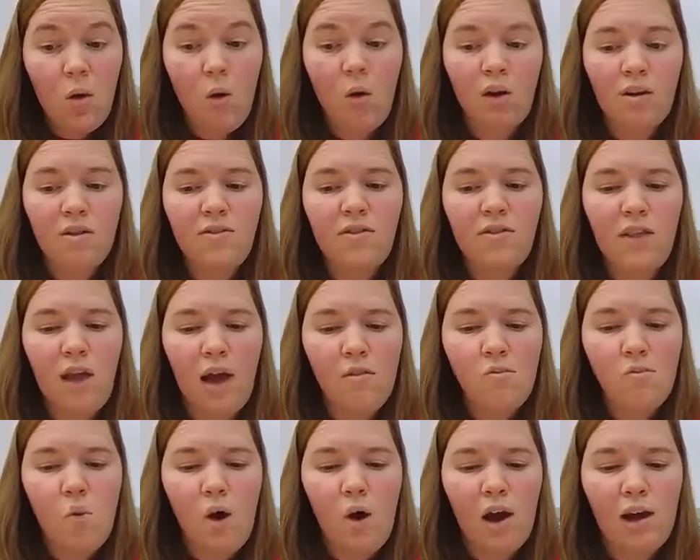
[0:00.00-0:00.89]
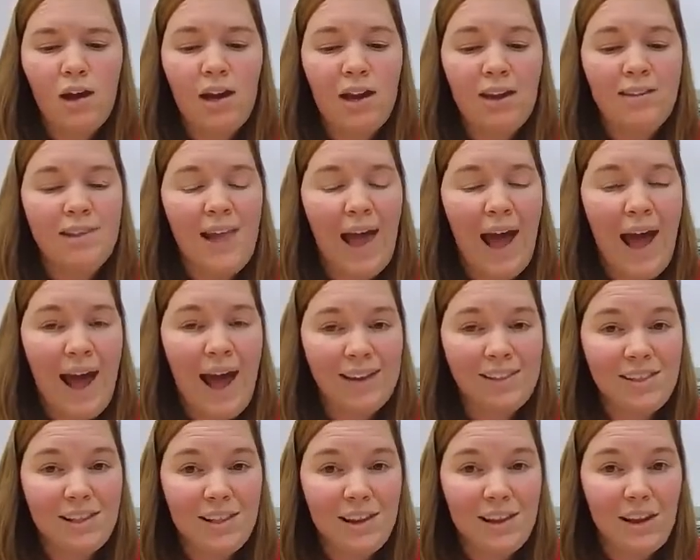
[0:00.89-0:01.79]
or someone is
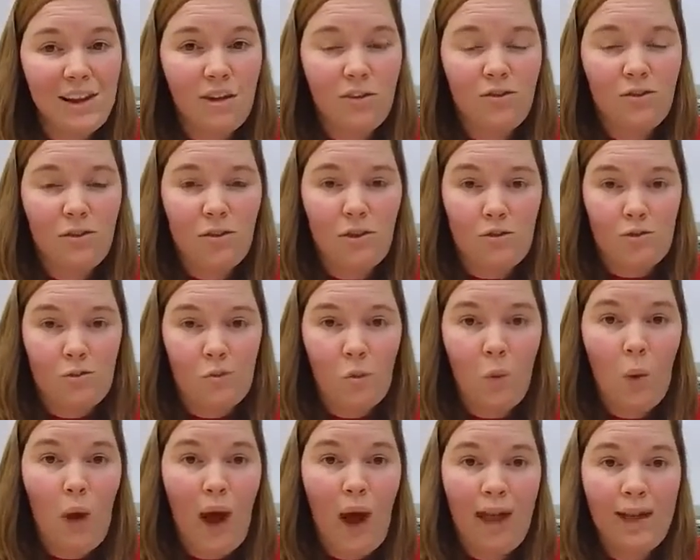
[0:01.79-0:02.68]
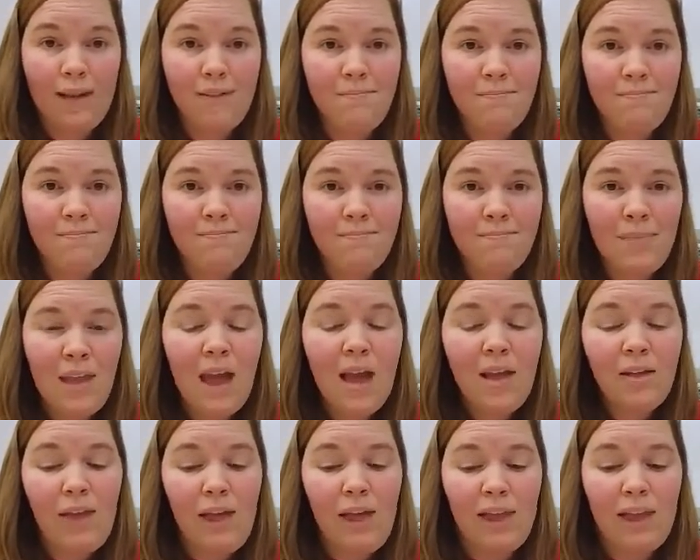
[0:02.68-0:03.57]
acting a certain way.
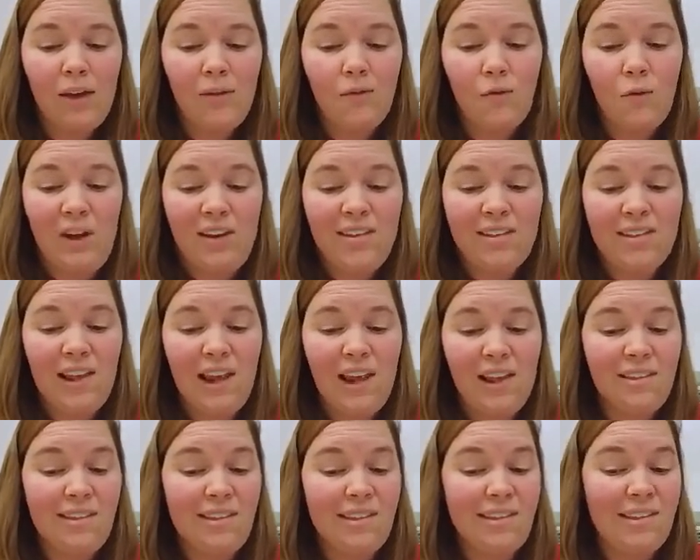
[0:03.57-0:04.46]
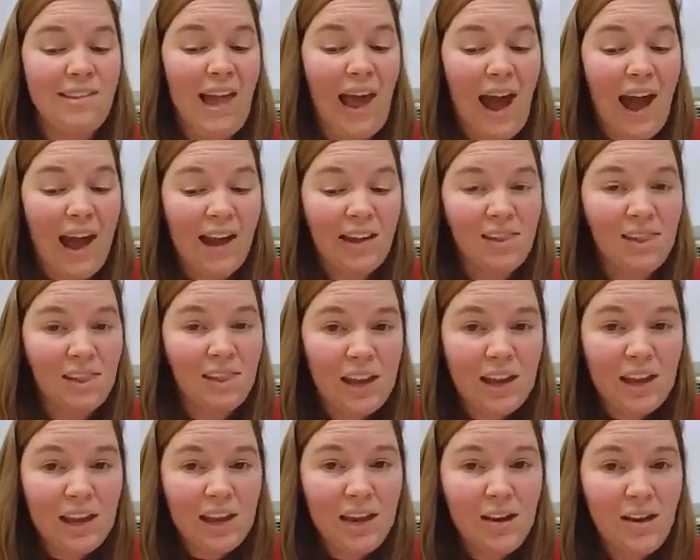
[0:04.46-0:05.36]
Like if we said
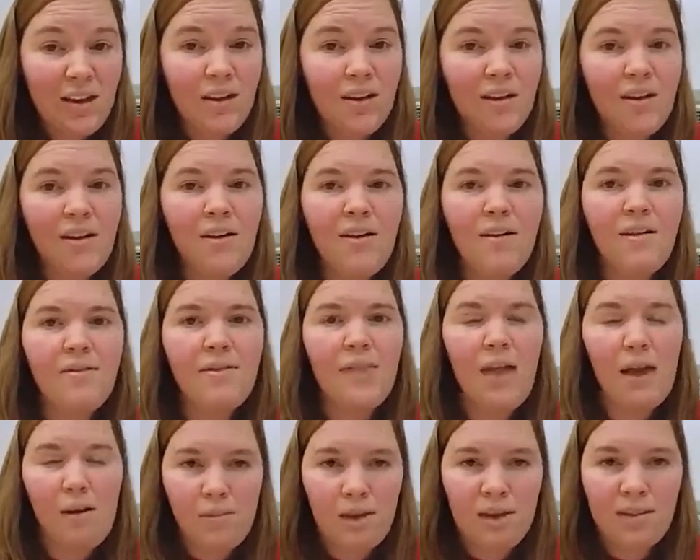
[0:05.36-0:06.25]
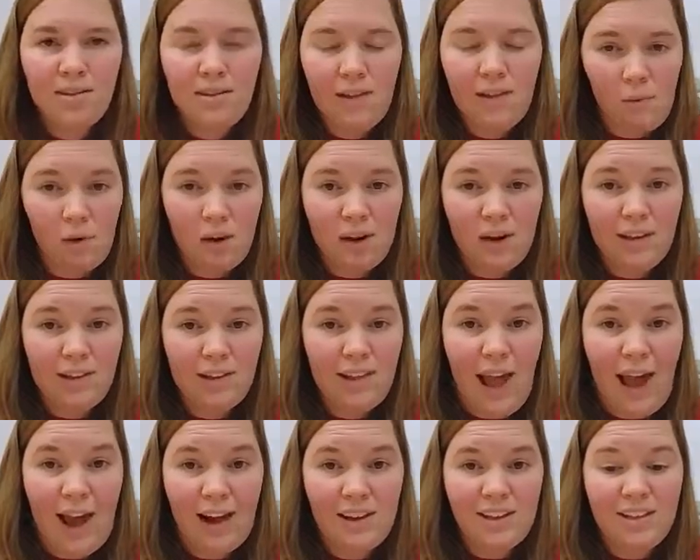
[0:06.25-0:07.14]
sadly, that means someone is
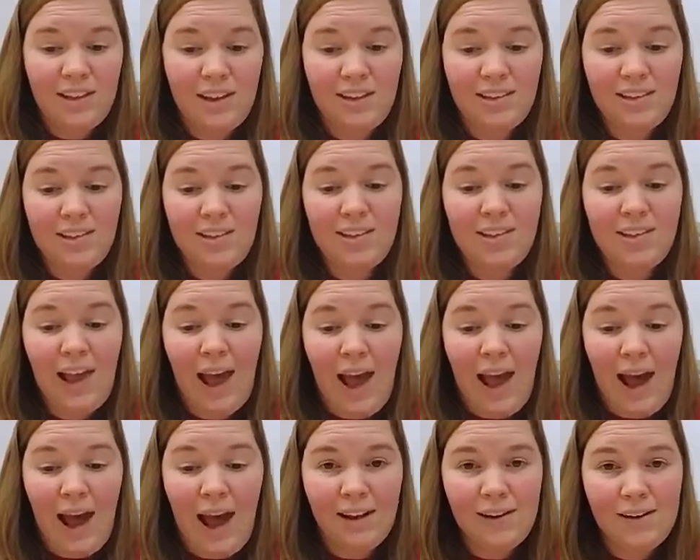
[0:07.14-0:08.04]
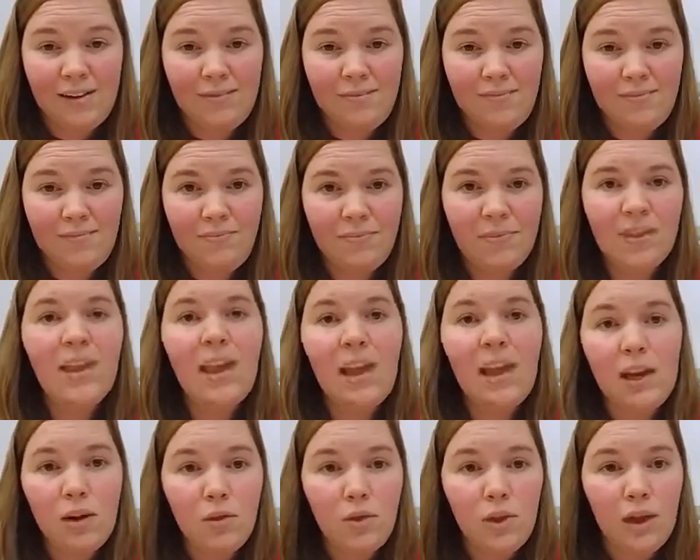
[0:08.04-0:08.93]
acting sad.
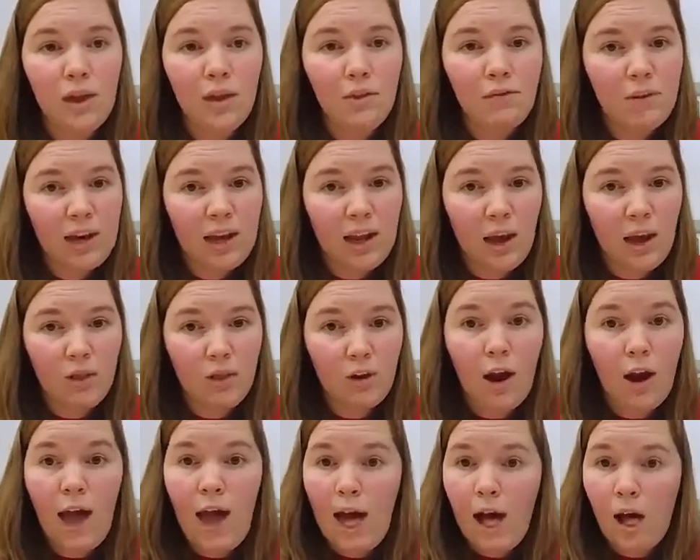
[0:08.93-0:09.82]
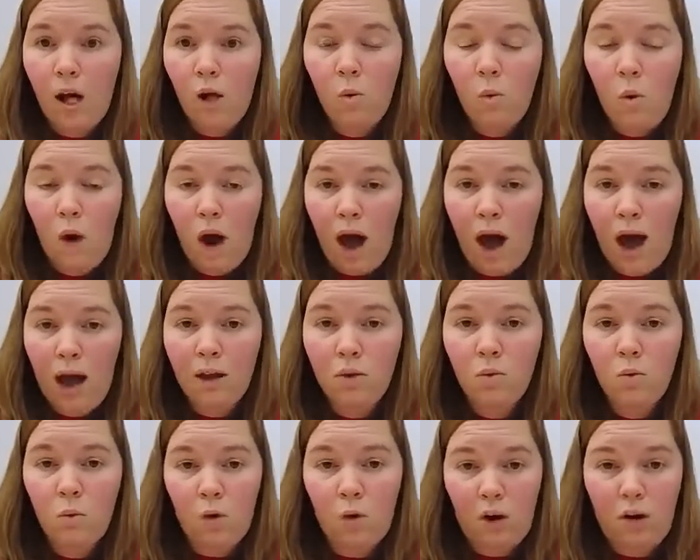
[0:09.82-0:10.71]
Can you think of any other
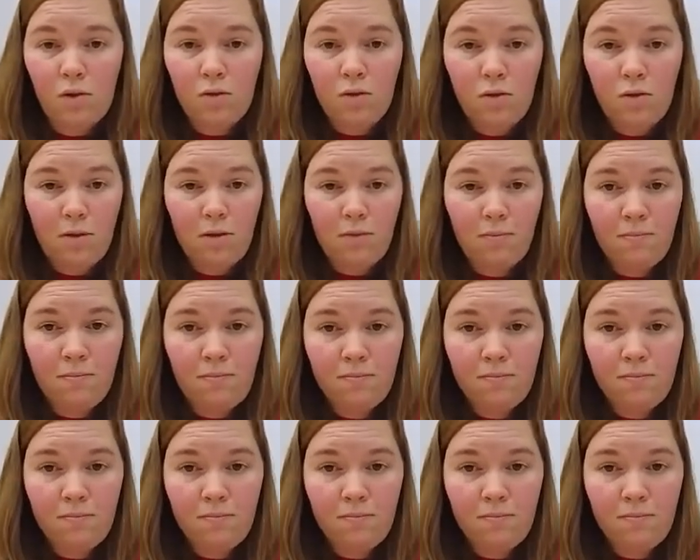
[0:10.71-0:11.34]
ly words?